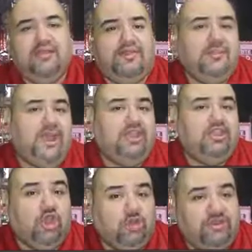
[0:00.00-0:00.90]
They might
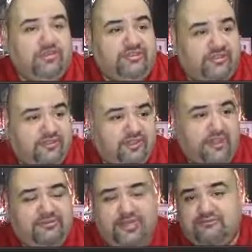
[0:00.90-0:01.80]
notice the
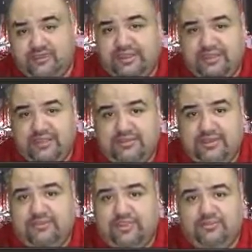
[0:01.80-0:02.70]
same thing Rick did
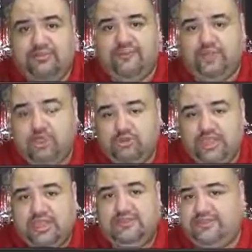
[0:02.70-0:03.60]
in terms of the
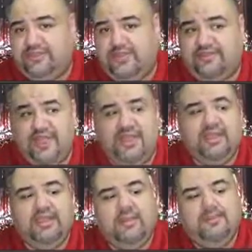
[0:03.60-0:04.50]
clothing and things like that,
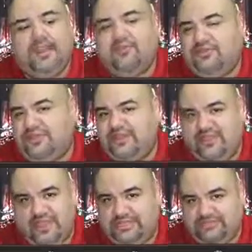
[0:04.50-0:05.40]
but I don't think they
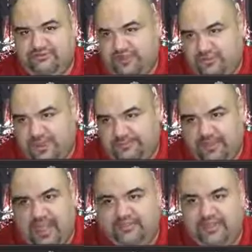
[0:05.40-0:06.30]
take action right away.
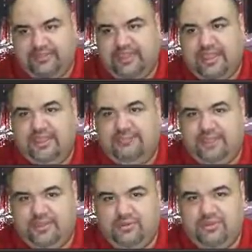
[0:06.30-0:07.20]
I think they kind of
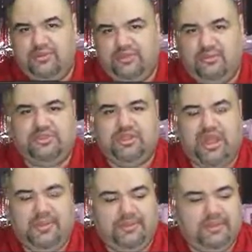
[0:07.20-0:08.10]
play it cool to see what's going to
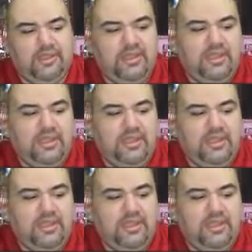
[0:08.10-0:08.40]
happen.